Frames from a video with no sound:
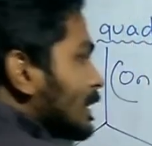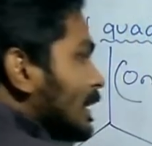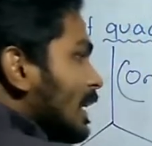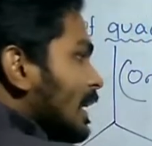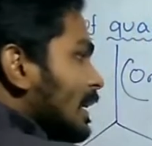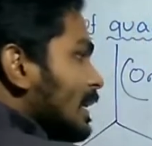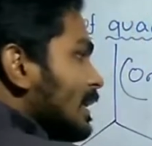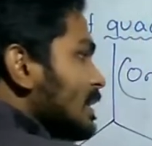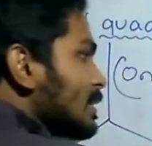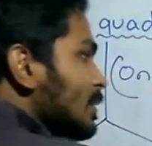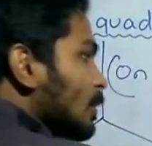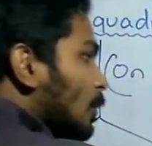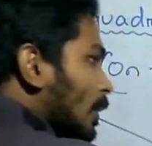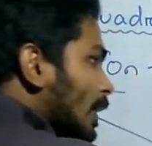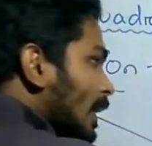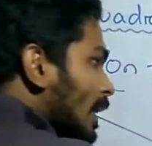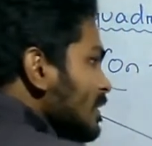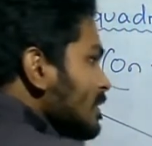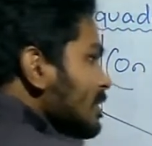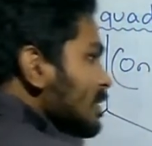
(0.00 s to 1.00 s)
Then it is
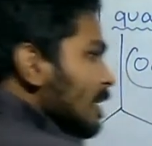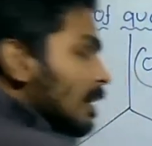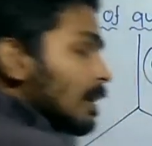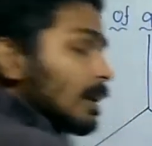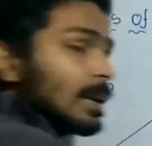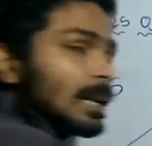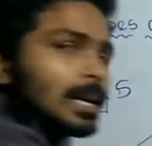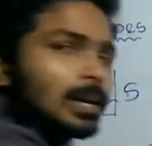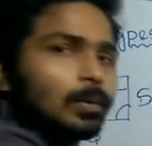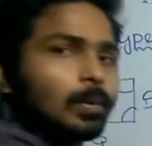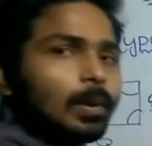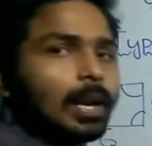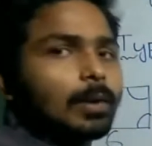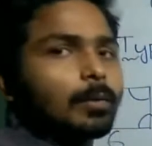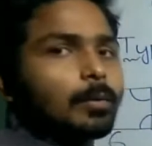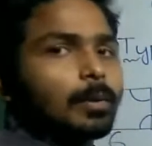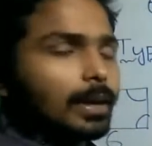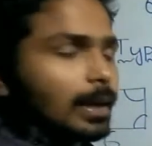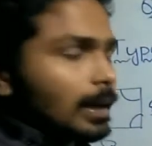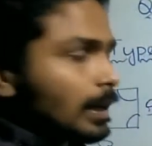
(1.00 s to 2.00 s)
known as
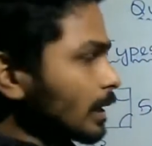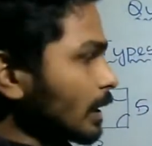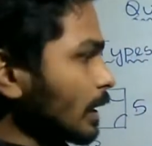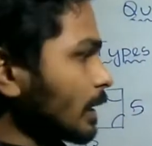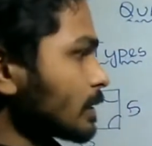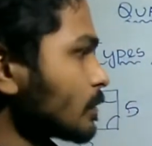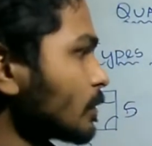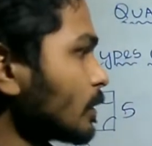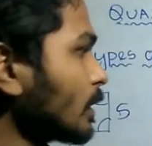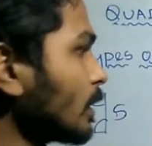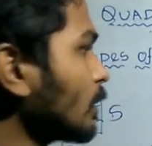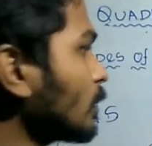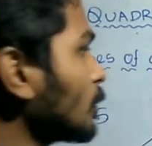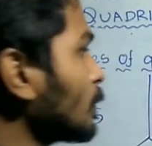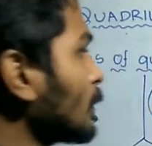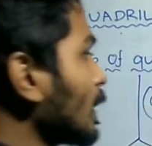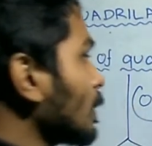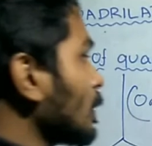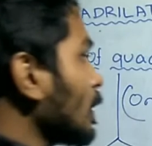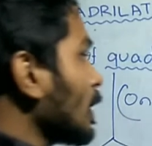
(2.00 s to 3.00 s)
regular quadrilateral. So in order
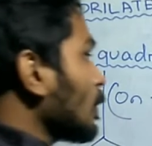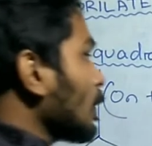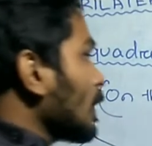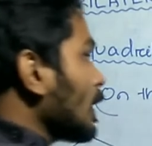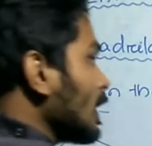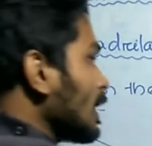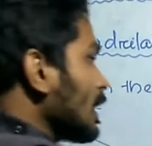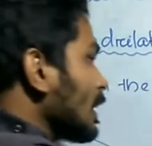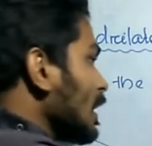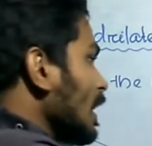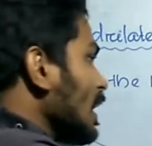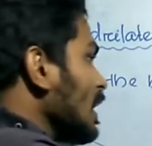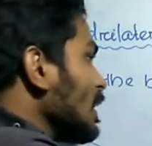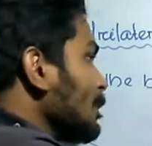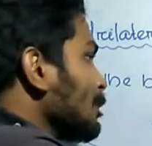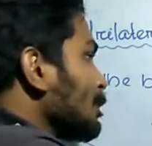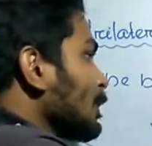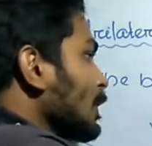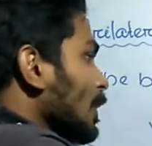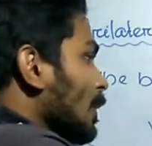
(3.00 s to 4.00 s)
to be regular
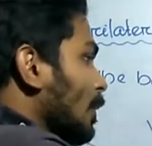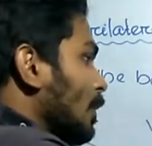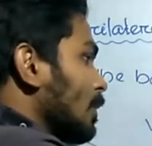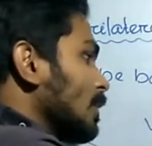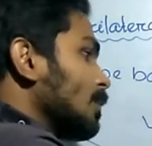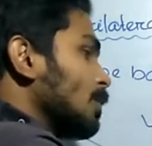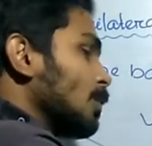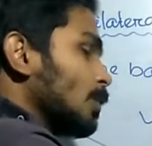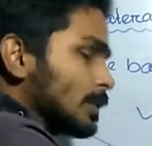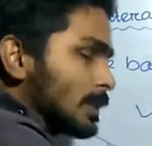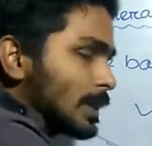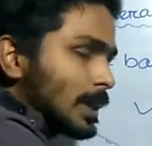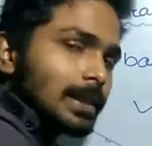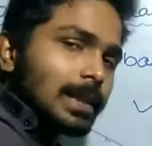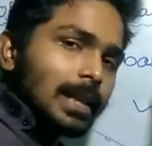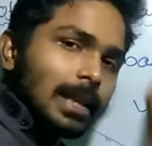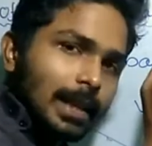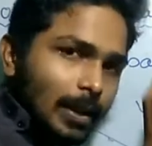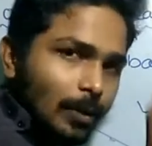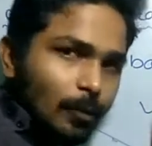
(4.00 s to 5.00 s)
quadrilateral, all the four
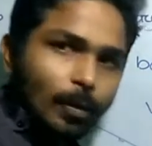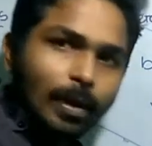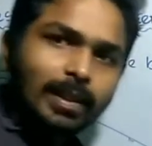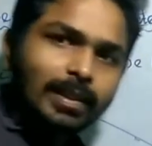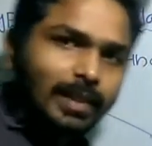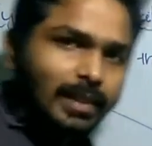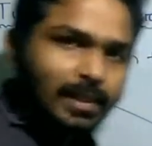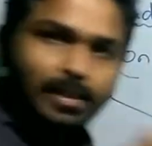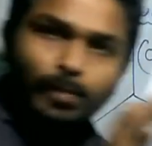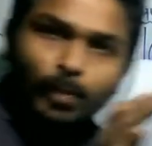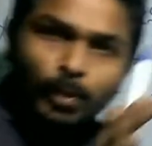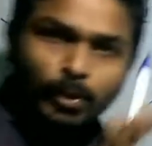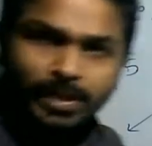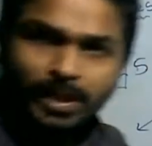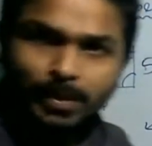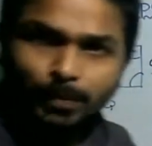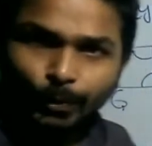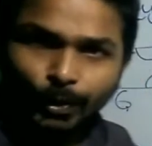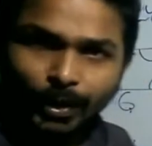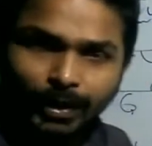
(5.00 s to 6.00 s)
sides are equal. That is the
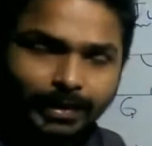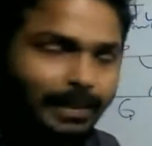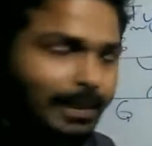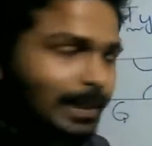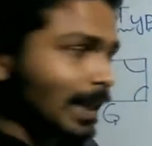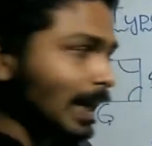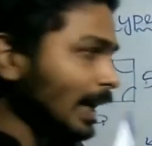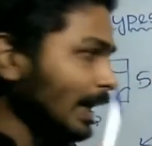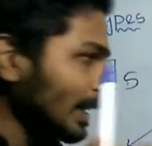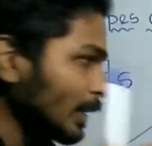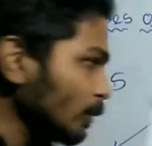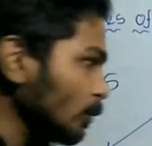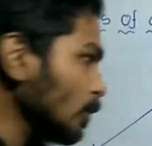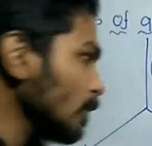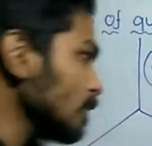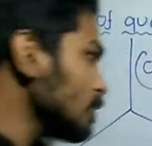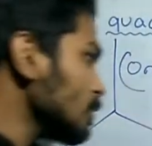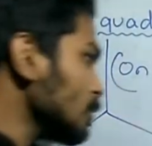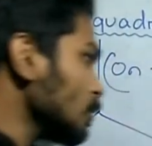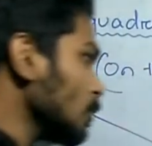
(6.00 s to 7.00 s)
most important thing. And you
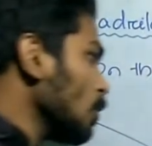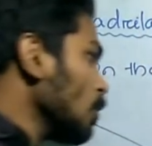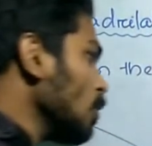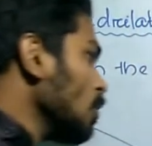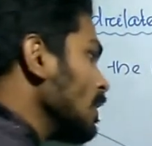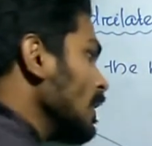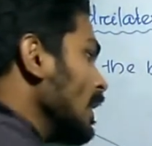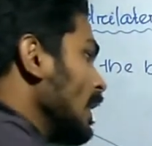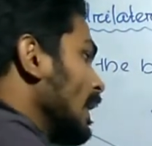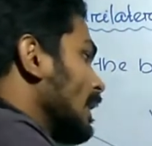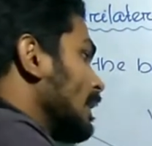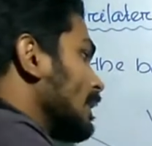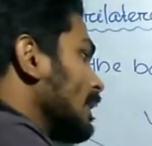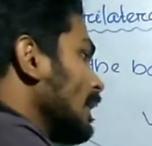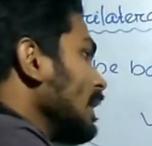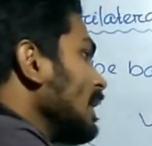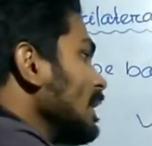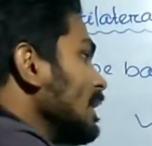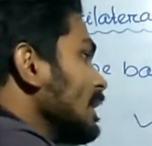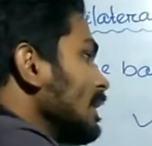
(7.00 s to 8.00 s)
also know
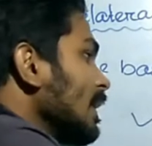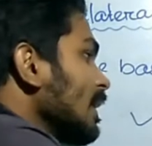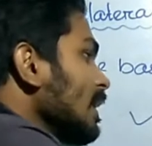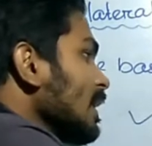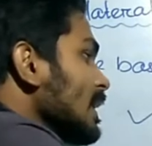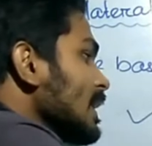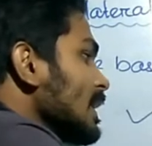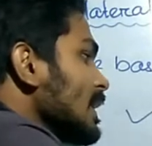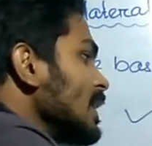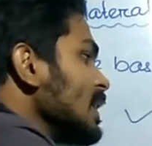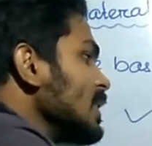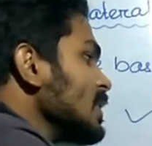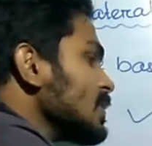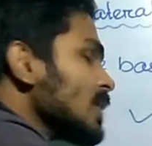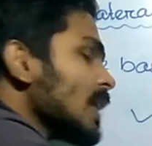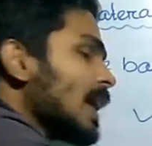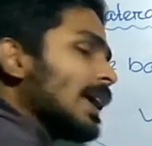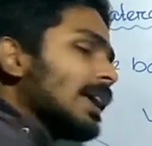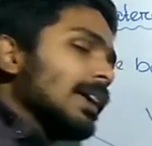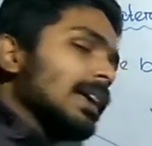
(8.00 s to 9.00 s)
that here
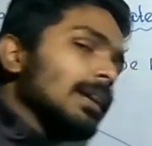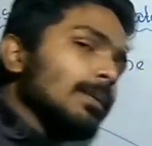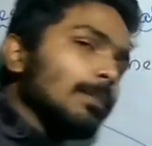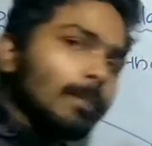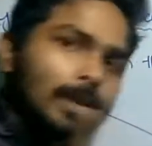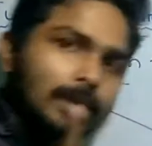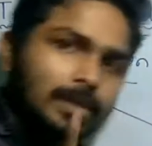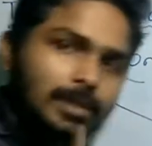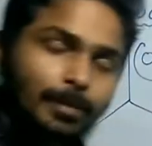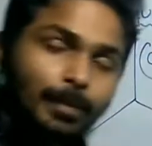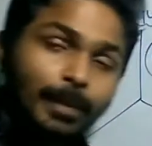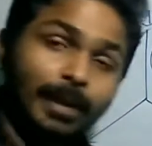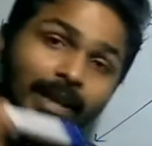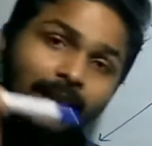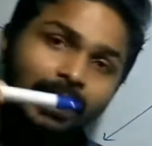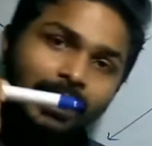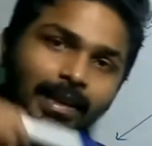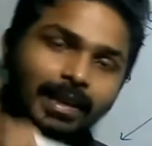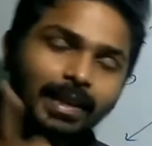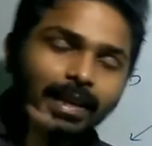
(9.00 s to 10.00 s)
each angle must
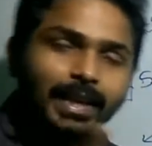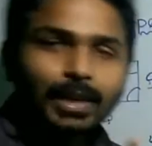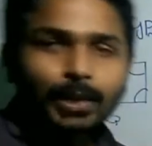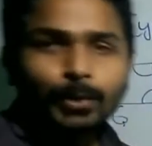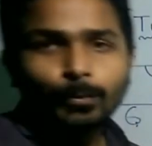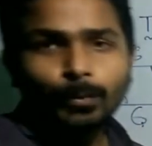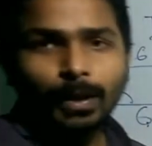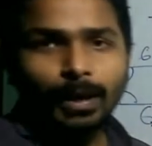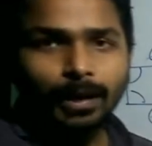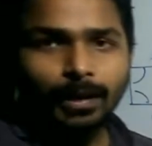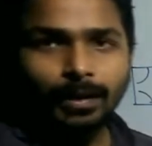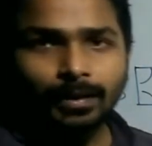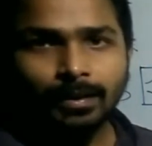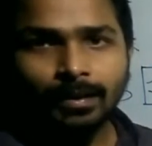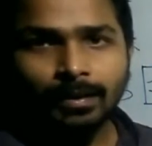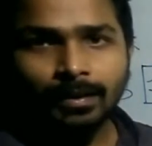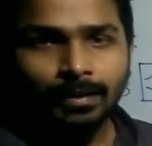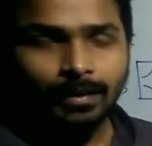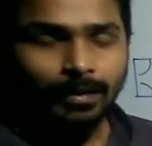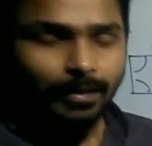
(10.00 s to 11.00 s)
be equal.
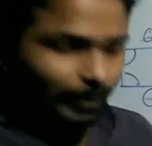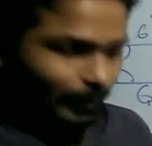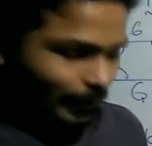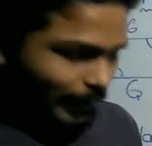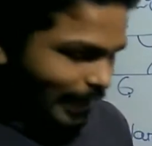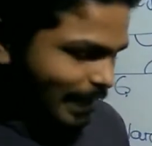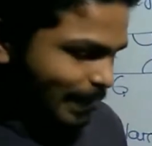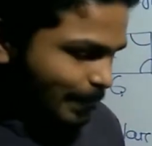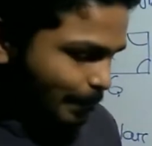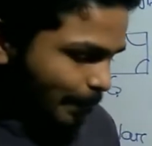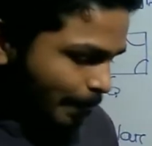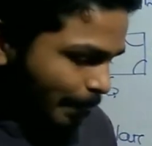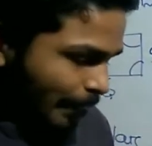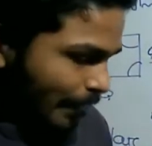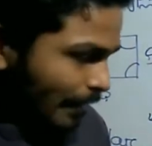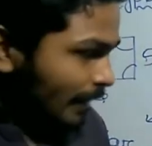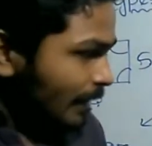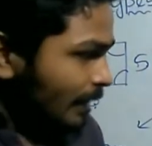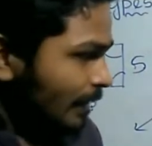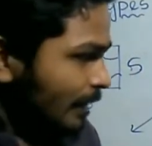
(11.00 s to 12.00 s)

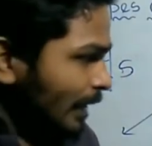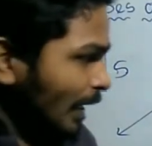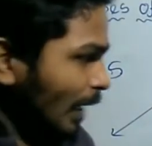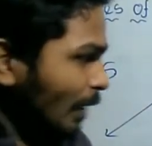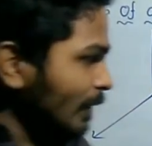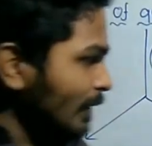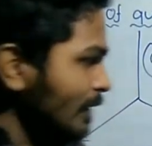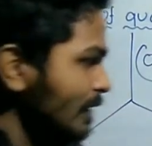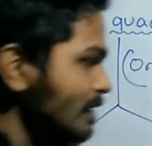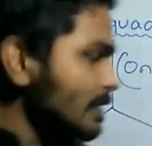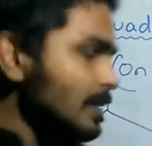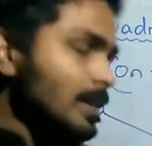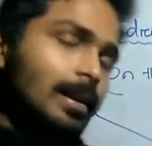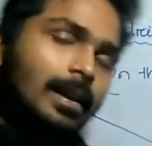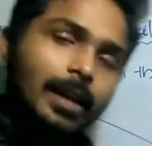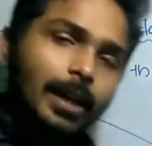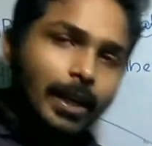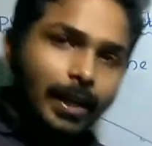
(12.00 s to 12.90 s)
Okay, now it is